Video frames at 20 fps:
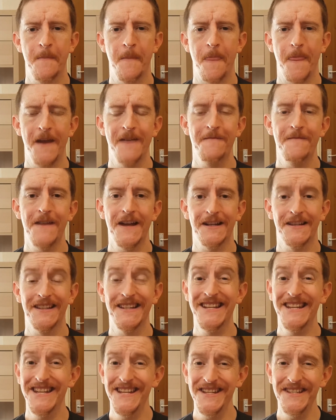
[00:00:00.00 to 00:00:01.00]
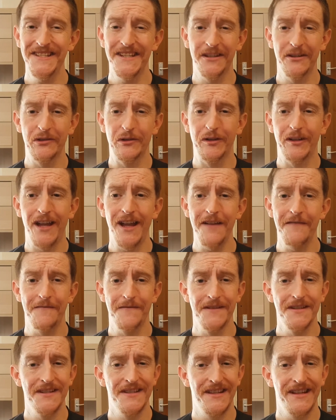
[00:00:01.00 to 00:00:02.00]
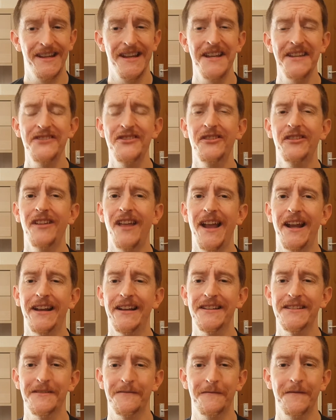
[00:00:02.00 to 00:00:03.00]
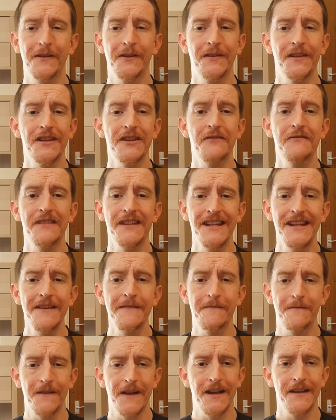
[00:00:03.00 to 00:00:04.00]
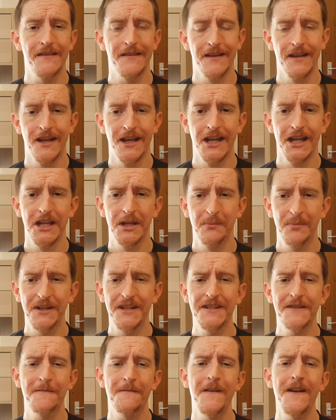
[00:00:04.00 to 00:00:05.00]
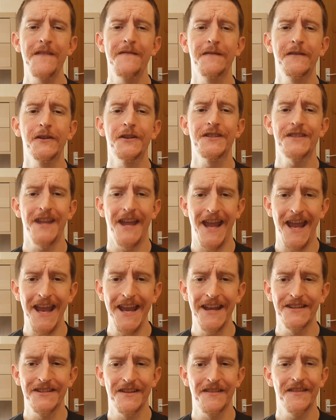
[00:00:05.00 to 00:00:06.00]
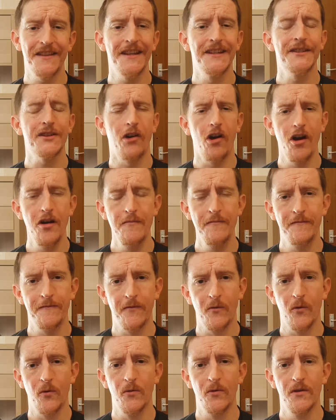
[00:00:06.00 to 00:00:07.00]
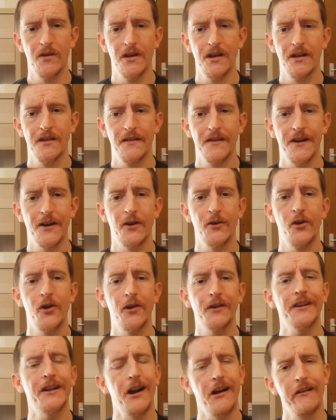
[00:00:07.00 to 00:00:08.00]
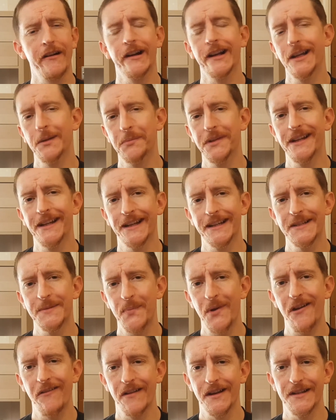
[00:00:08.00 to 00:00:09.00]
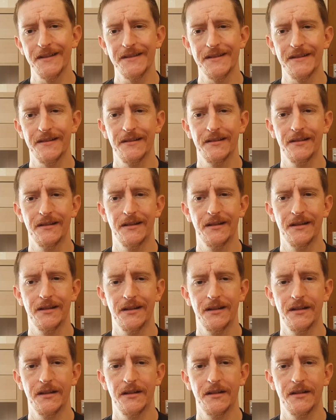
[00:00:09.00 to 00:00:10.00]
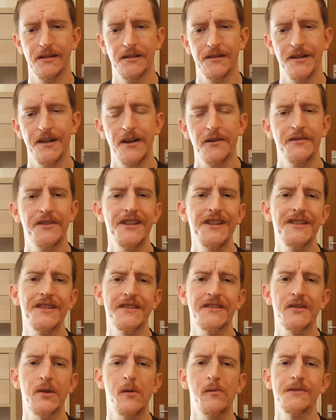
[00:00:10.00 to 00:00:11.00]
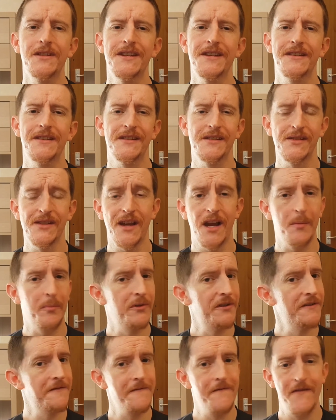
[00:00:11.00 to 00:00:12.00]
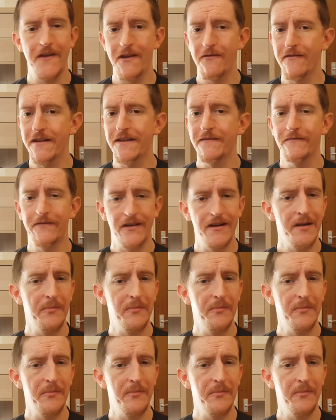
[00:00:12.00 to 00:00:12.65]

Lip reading: In fact, the easier your life is, the less you're likely to feel that you need faith, because faith looks ahead to things hoped for that are not currently being experienced. You know, Jesus told his disciples very, very